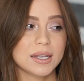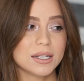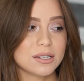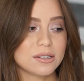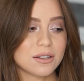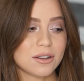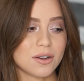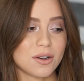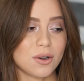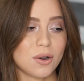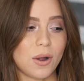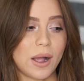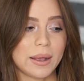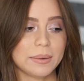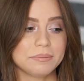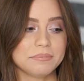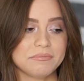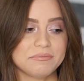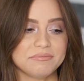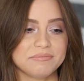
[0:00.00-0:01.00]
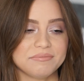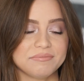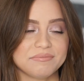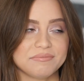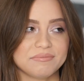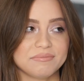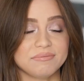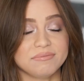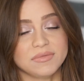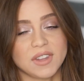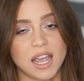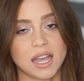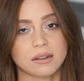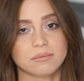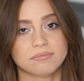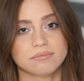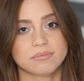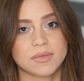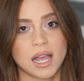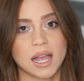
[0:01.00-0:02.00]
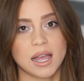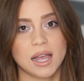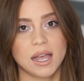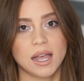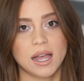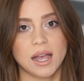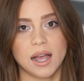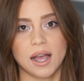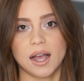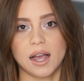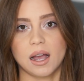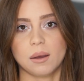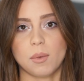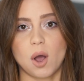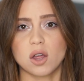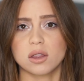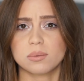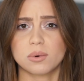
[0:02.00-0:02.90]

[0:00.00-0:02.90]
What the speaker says: So yeah, all